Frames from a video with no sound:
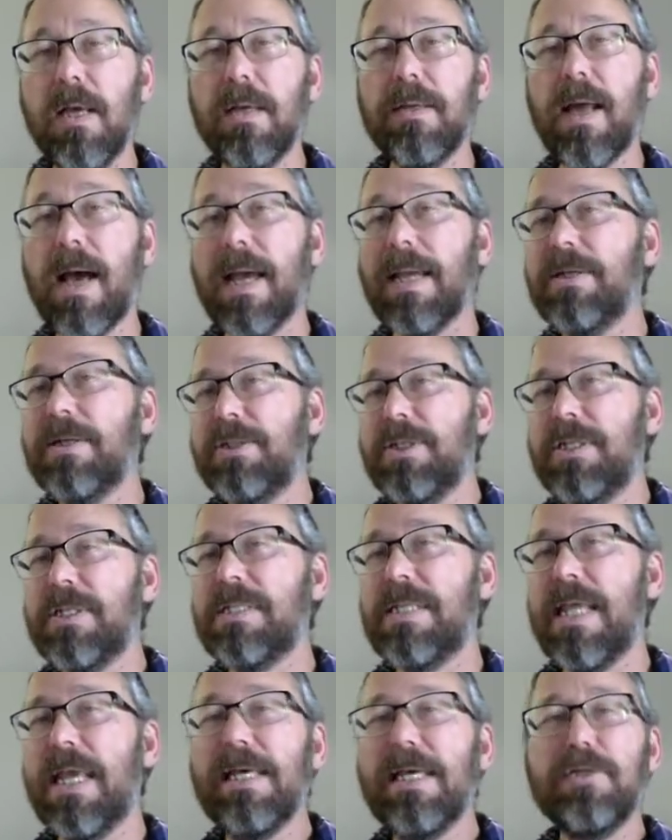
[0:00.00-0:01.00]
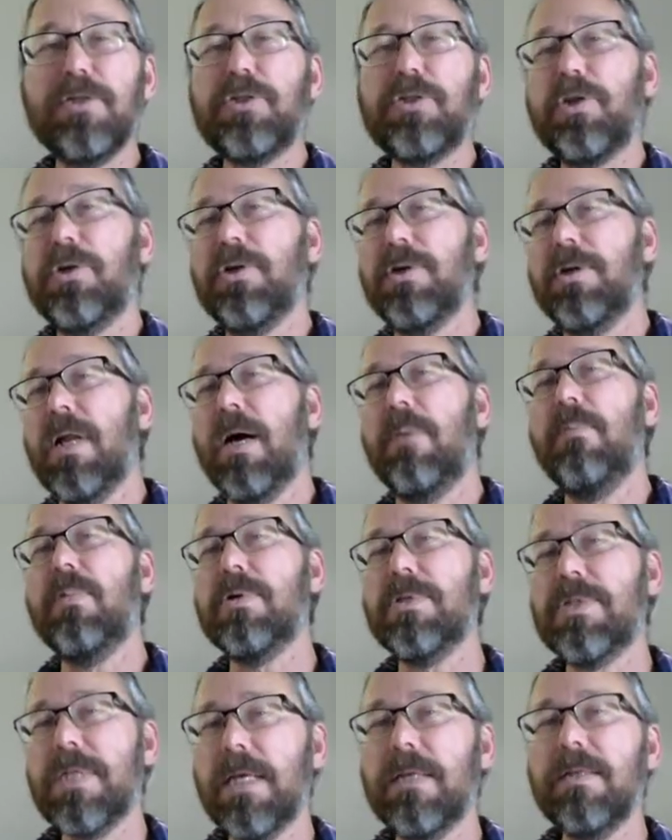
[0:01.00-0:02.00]
Now I could just insert
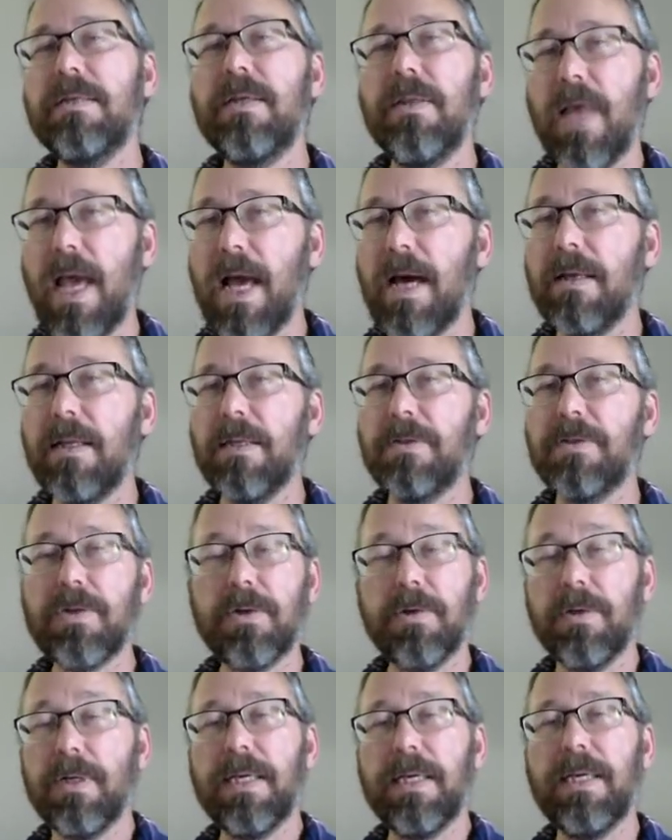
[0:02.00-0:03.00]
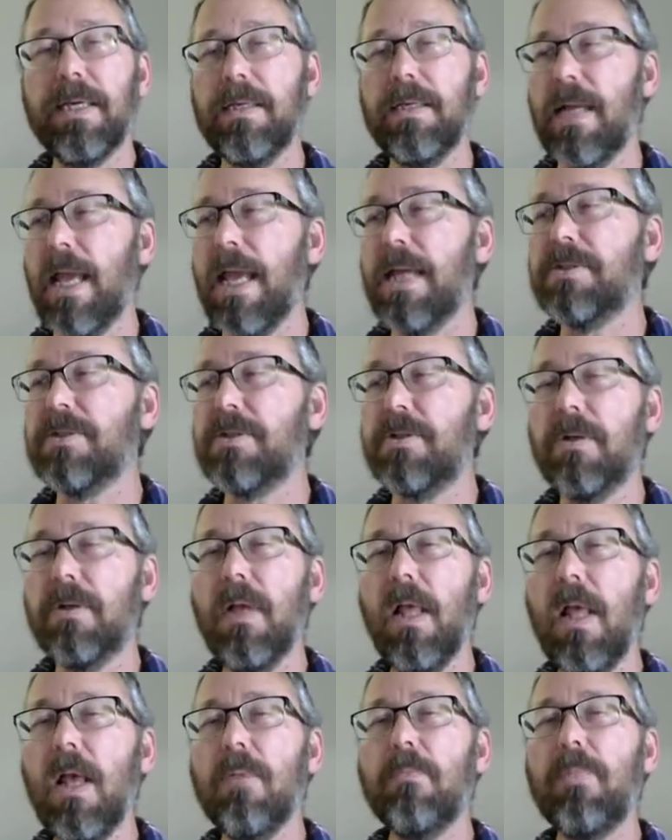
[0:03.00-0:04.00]
numbers into that and certainly get an answer,
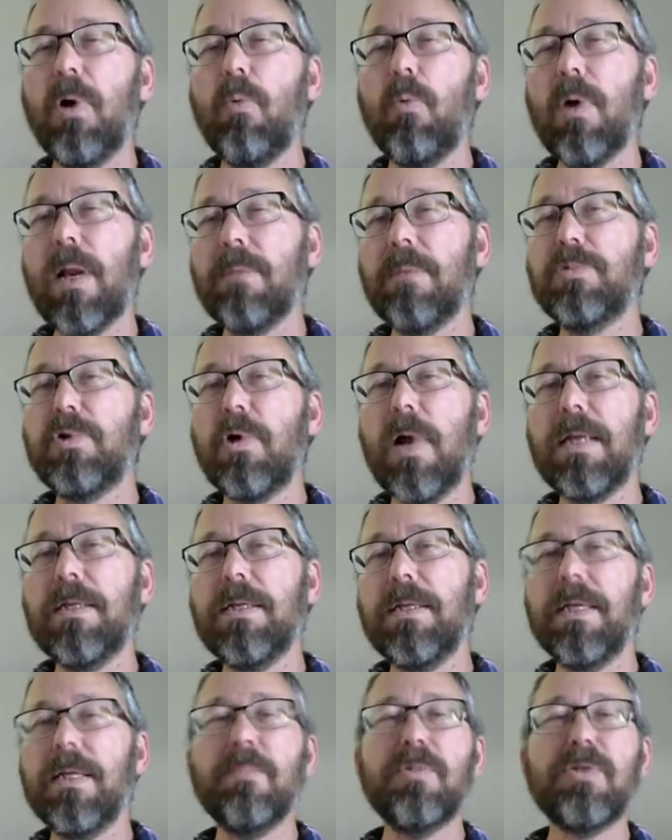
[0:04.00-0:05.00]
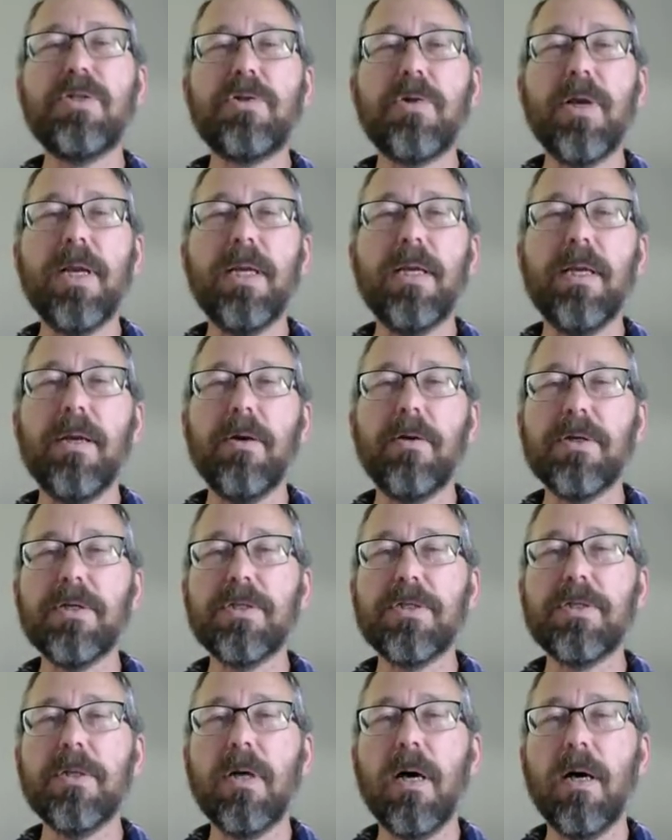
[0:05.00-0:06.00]
but what I'm trying to demonstrate here
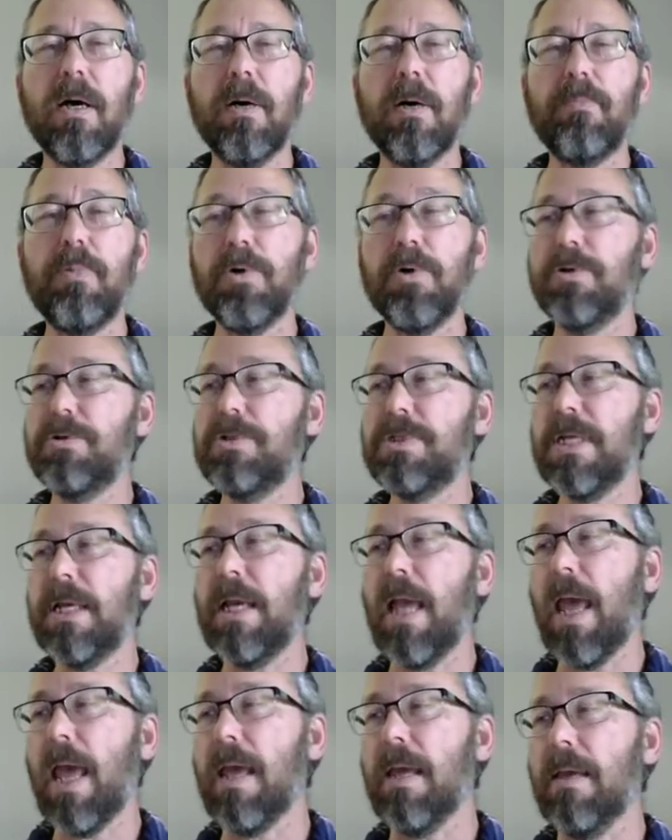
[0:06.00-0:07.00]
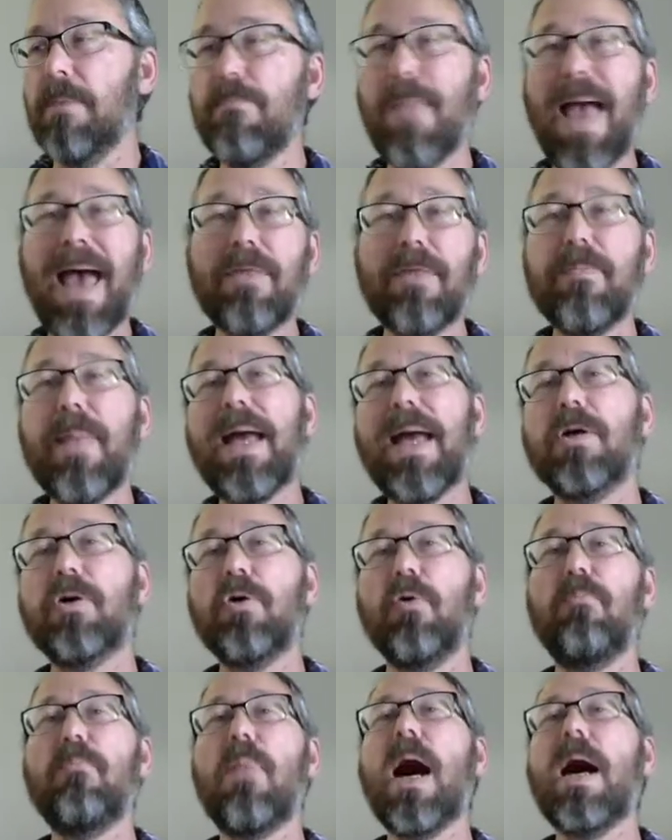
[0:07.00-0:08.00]
is producing a
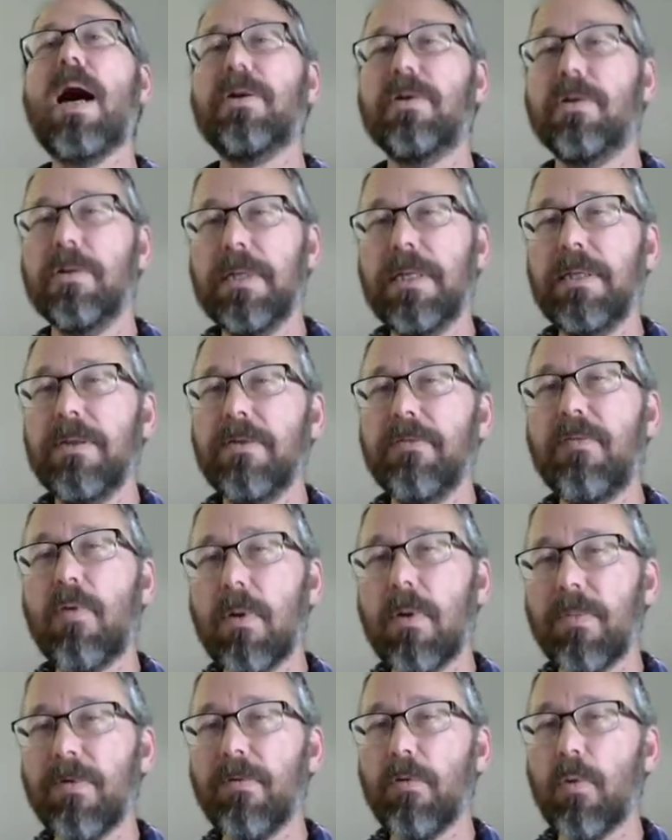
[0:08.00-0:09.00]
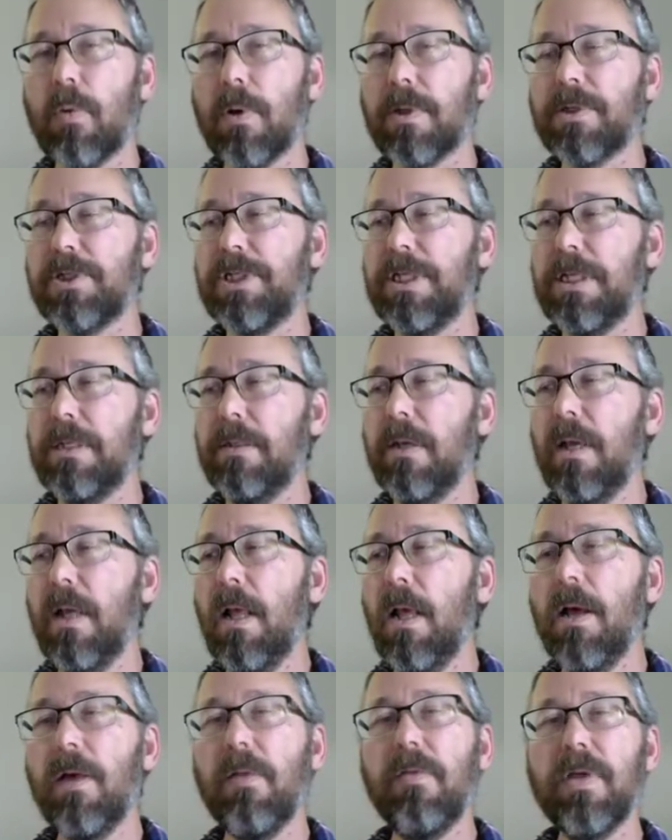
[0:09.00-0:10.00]
mathematical model in the form of a worksheet
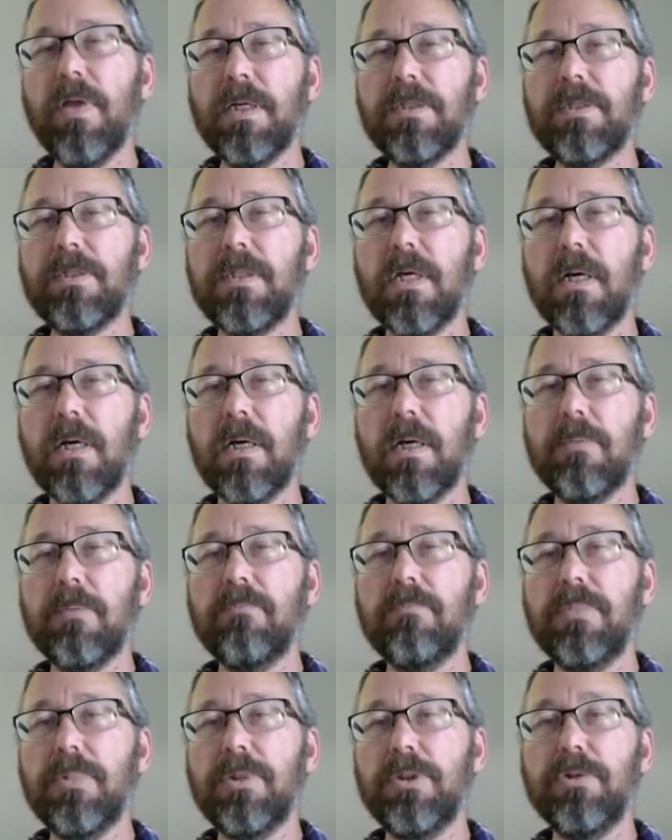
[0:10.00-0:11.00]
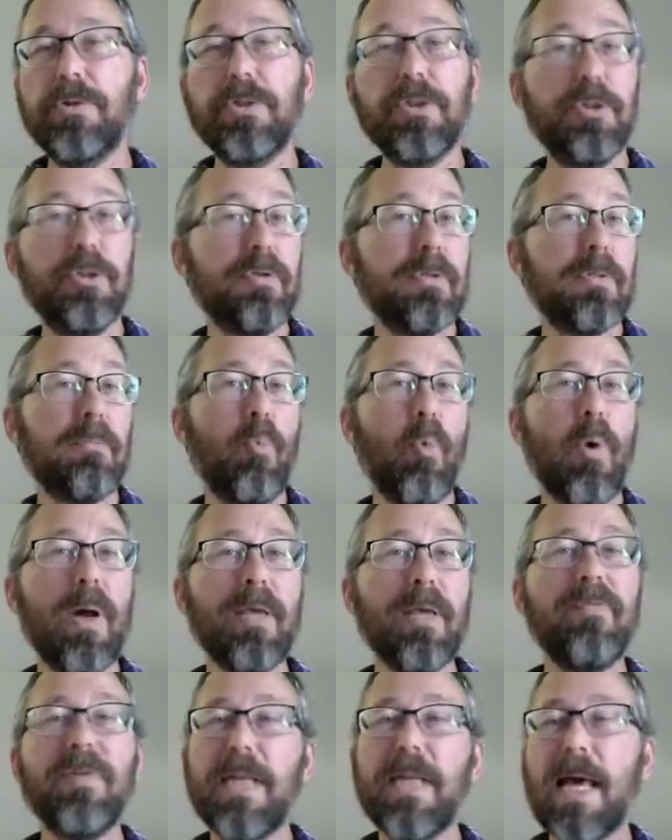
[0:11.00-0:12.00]
that you can do some
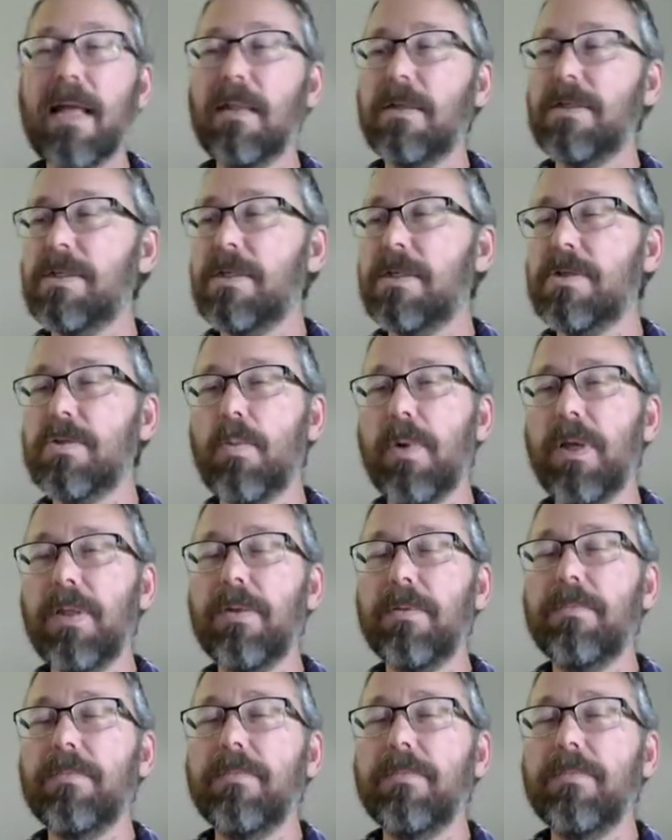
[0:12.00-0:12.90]
what-if analysis with.